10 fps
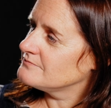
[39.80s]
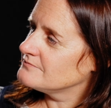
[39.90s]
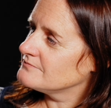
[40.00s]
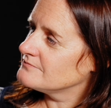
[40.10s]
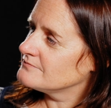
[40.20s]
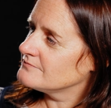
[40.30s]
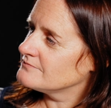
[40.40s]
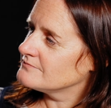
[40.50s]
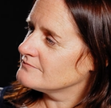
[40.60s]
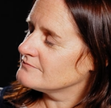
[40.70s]

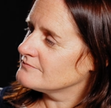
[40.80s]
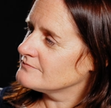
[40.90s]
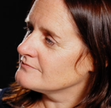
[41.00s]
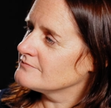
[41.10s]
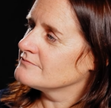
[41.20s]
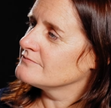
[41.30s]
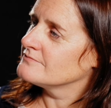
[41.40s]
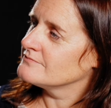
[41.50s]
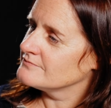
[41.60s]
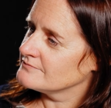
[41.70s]

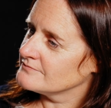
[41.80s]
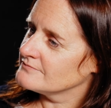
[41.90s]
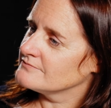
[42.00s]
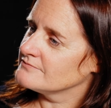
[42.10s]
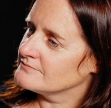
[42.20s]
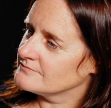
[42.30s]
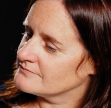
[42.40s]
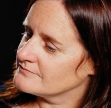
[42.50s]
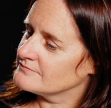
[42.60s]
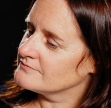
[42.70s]

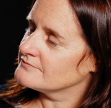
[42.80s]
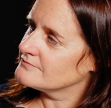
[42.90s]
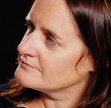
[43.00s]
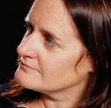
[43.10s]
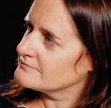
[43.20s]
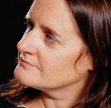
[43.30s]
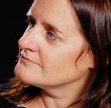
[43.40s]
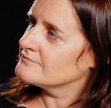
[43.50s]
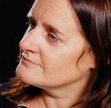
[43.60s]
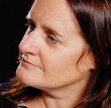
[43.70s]
This person isn't speaking.